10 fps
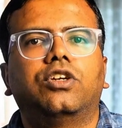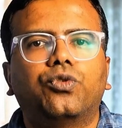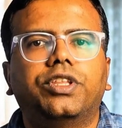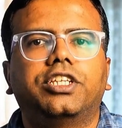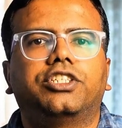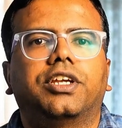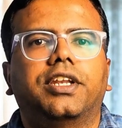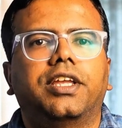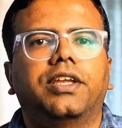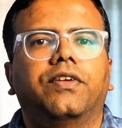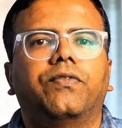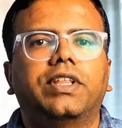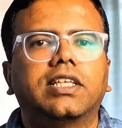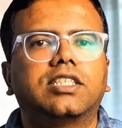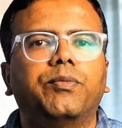through this journey
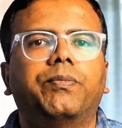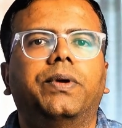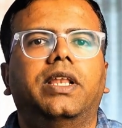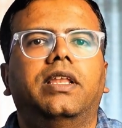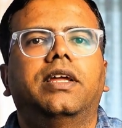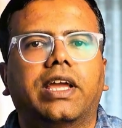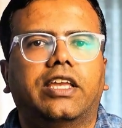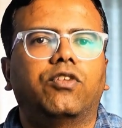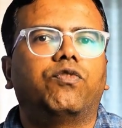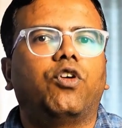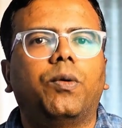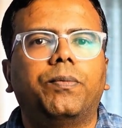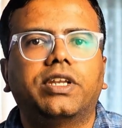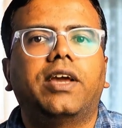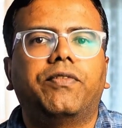with a simple tracking form.
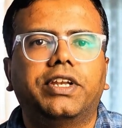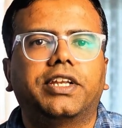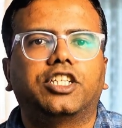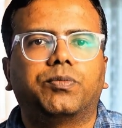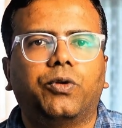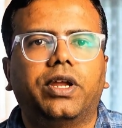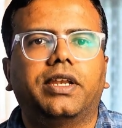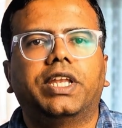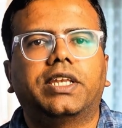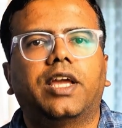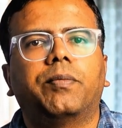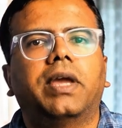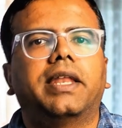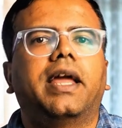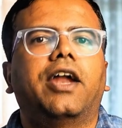Put every touch point, wait time,
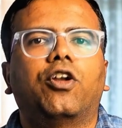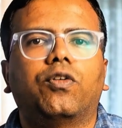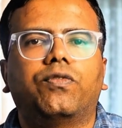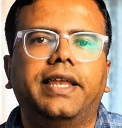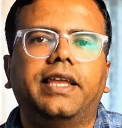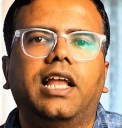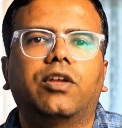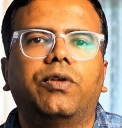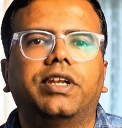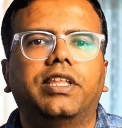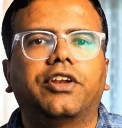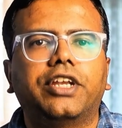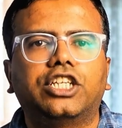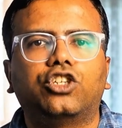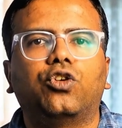and handoff. Then calculate the
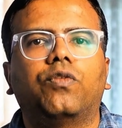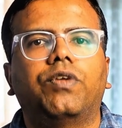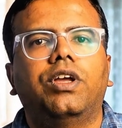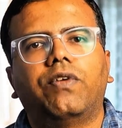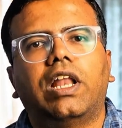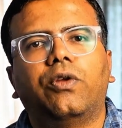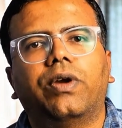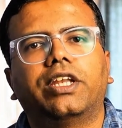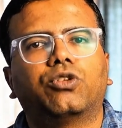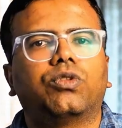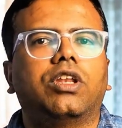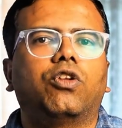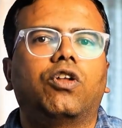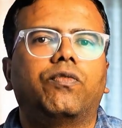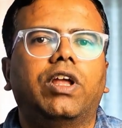ratio of value add to the
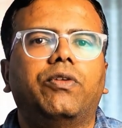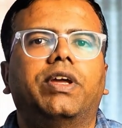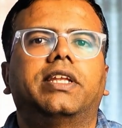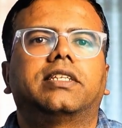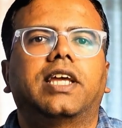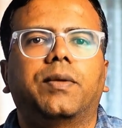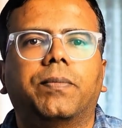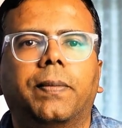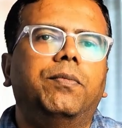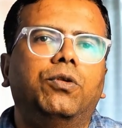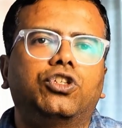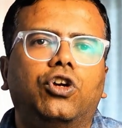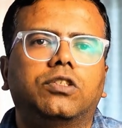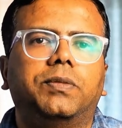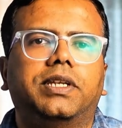non-value added time. In most
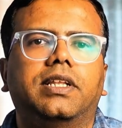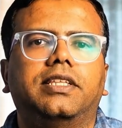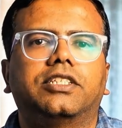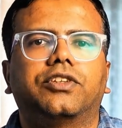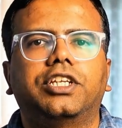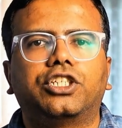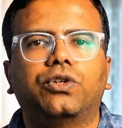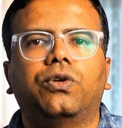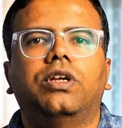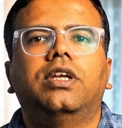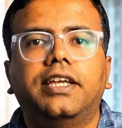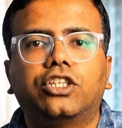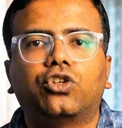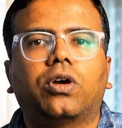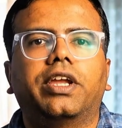hospitals, this ratio is
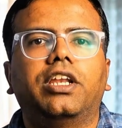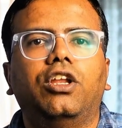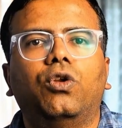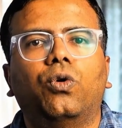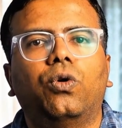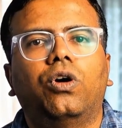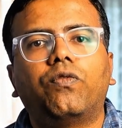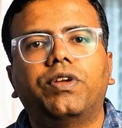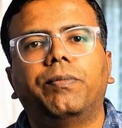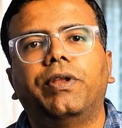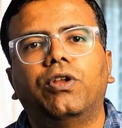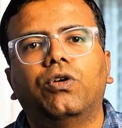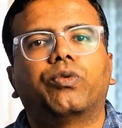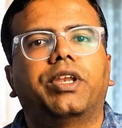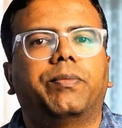shockingly low, often below
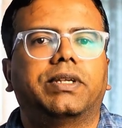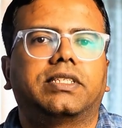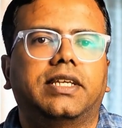20%.